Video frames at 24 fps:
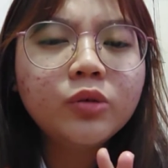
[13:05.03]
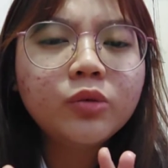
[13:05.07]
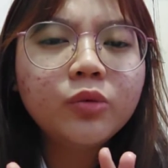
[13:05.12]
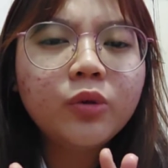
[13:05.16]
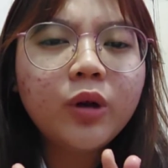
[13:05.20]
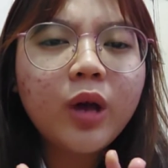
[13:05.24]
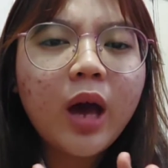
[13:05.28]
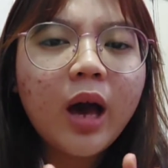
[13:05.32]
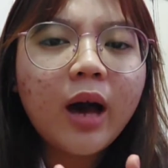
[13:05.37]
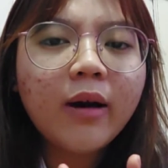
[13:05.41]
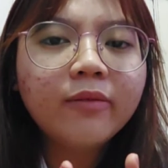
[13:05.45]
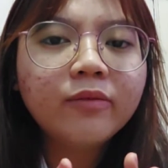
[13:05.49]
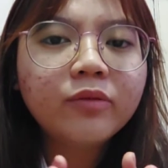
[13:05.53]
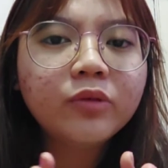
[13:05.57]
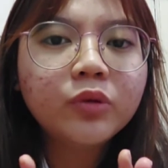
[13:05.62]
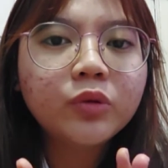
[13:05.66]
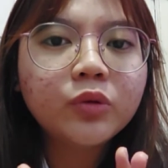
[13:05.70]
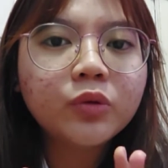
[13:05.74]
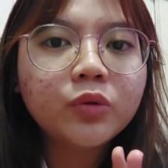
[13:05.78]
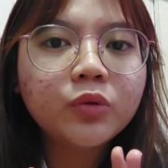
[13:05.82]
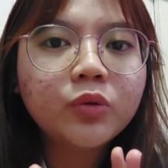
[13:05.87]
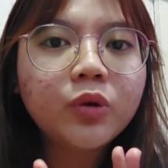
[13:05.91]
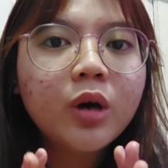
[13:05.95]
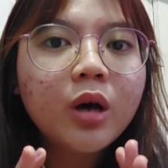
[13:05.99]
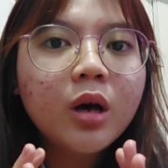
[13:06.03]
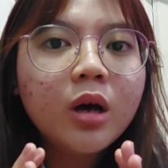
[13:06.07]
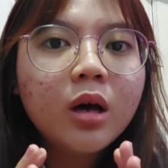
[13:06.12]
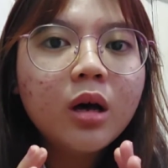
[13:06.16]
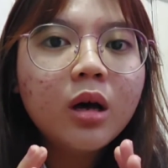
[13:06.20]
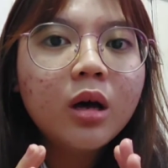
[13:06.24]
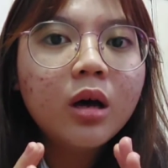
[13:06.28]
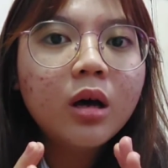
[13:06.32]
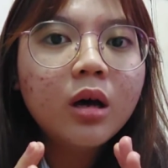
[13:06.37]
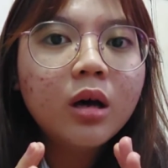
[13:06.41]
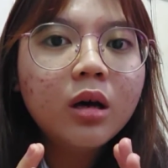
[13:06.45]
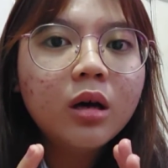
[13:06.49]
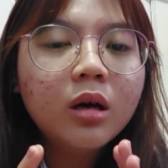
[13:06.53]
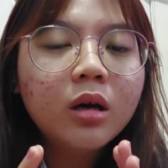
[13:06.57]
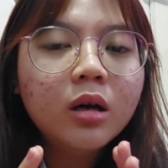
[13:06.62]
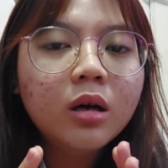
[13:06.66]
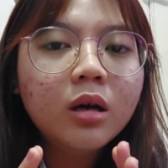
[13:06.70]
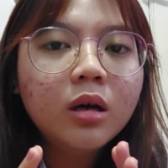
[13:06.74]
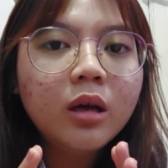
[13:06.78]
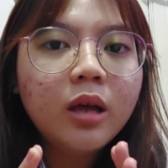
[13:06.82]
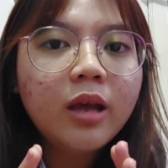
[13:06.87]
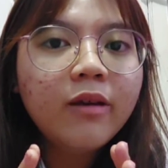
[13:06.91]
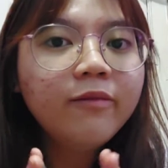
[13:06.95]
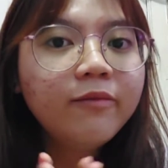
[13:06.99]
we have to
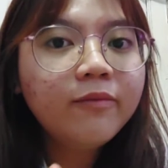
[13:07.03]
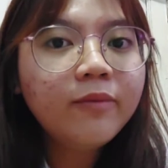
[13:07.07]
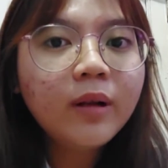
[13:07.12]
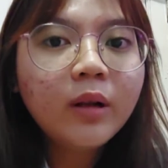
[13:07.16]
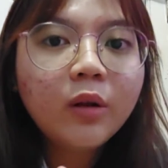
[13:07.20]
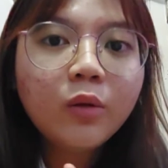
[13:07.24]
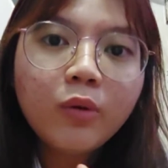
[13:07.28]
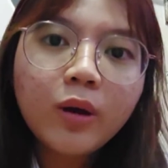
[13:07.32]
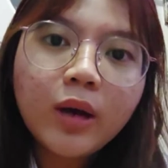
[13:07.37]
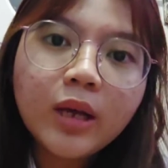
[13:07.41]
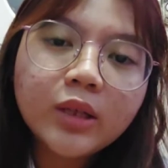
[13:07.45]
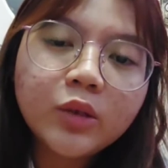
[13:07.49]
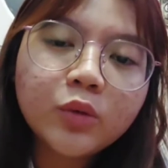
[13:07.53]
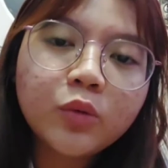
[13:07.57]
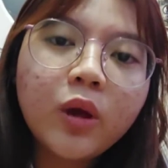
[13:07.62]
evaluate.